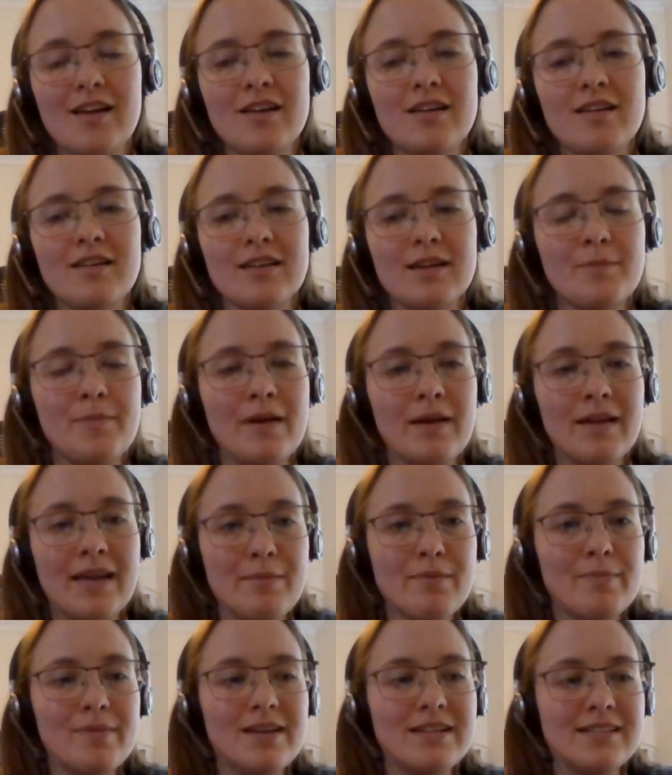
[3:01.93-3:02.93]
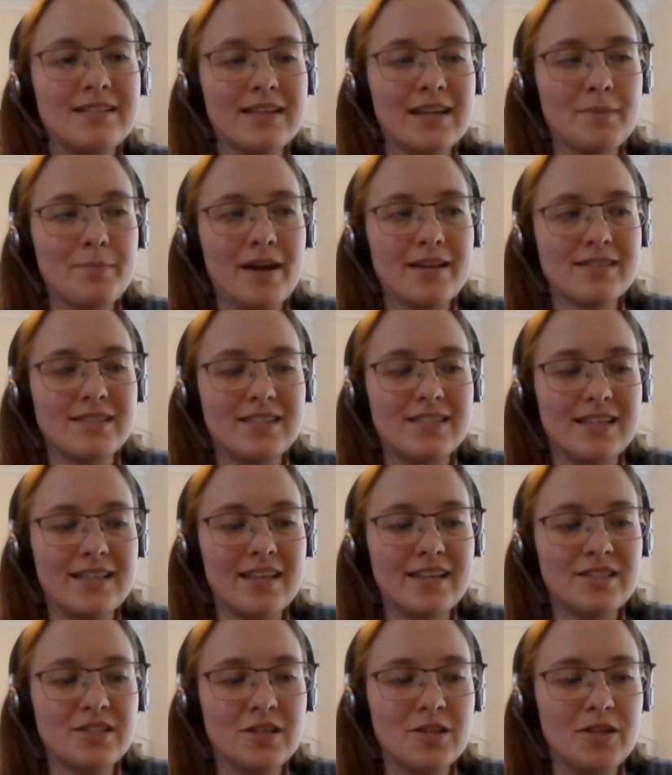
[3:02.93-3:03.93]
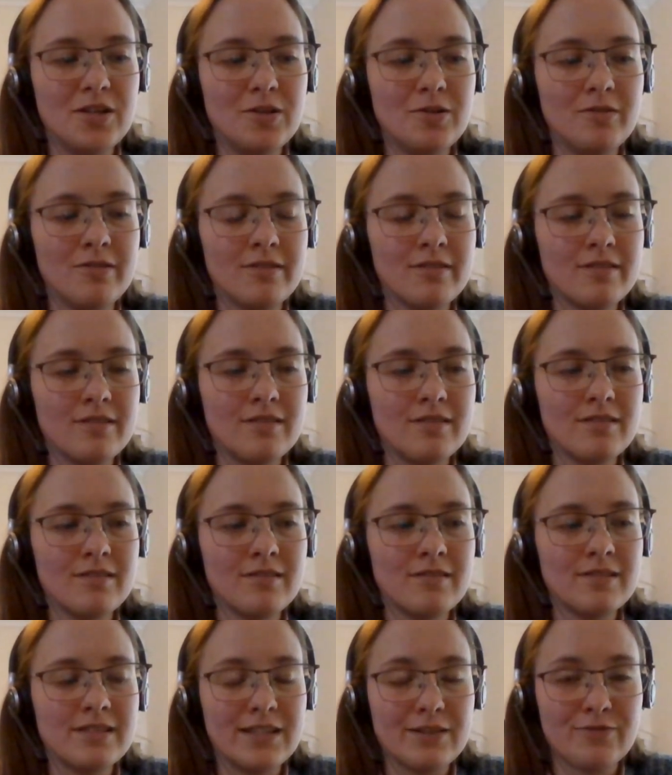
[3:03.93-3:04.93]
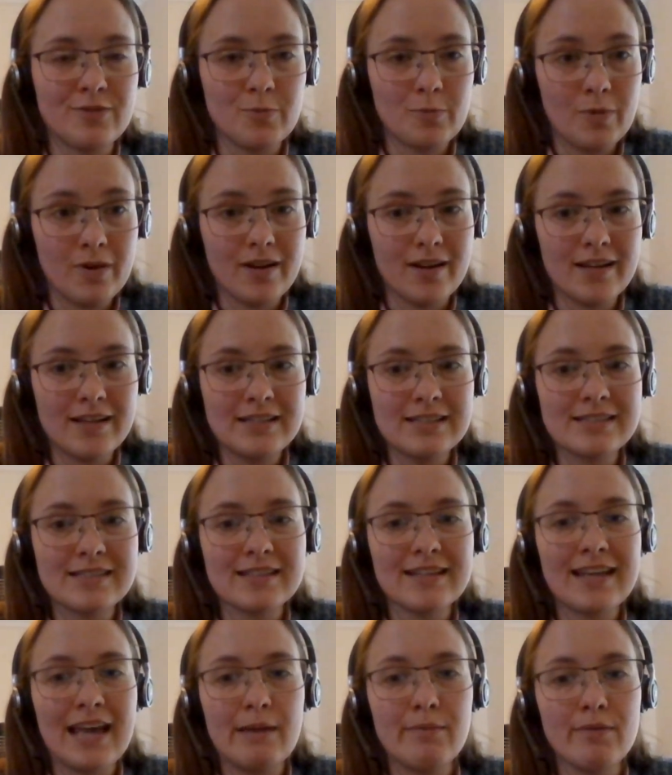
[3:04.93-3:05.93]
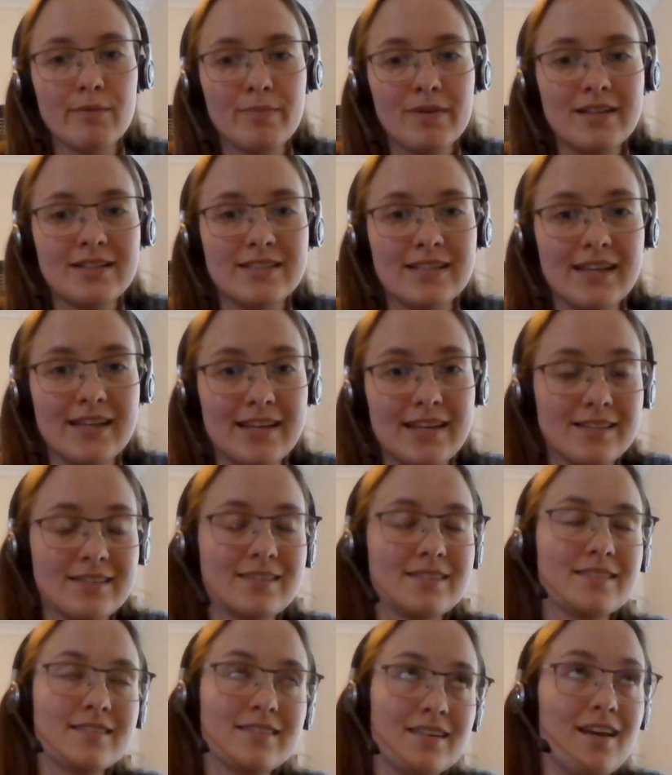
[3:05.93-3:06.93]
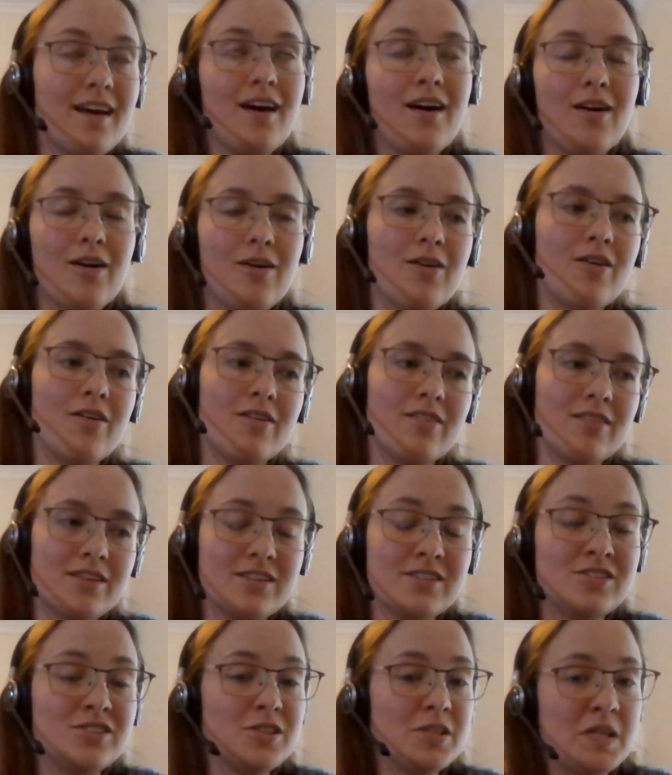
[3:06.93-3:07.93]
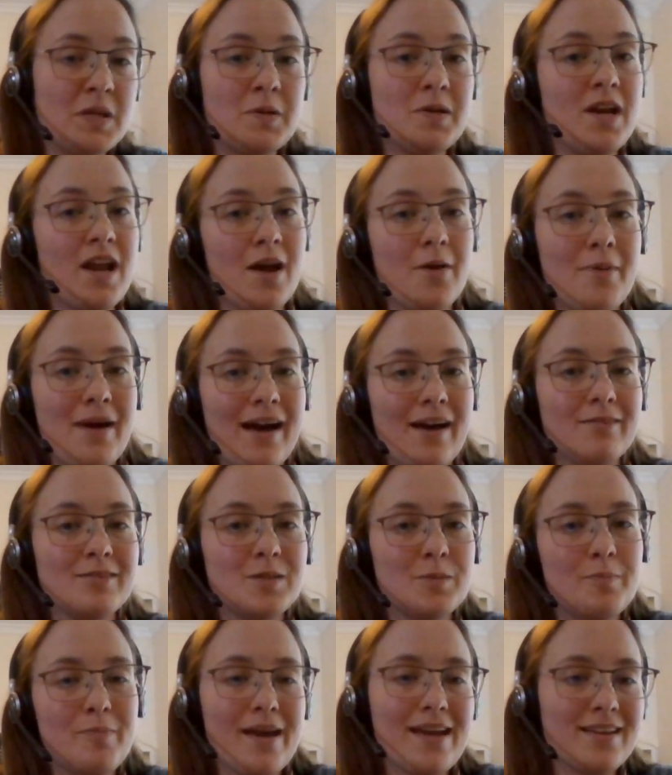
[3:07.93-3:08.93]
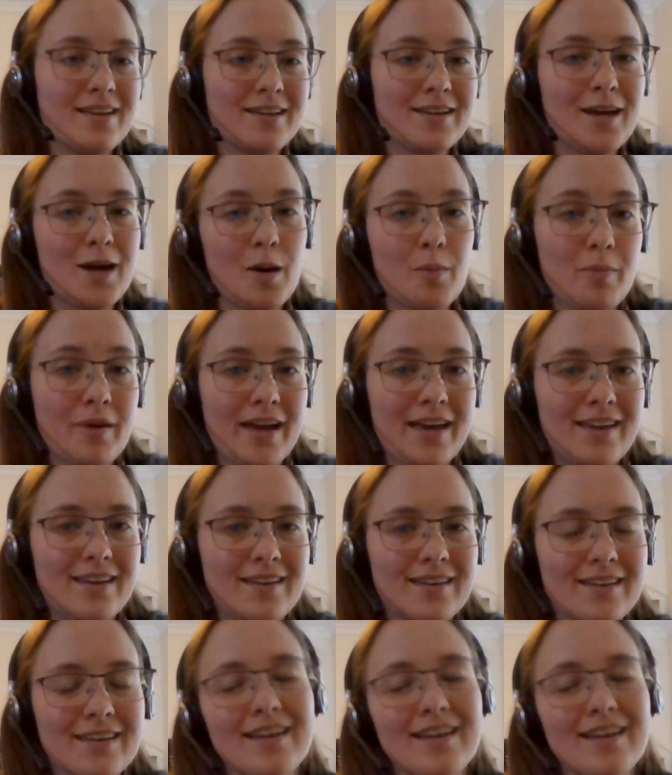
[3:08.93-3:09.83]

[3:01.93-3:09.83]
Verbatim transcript: Cap- capability and capacity, they're two different words. Capability is, oh, do you know how to bake a cupcake?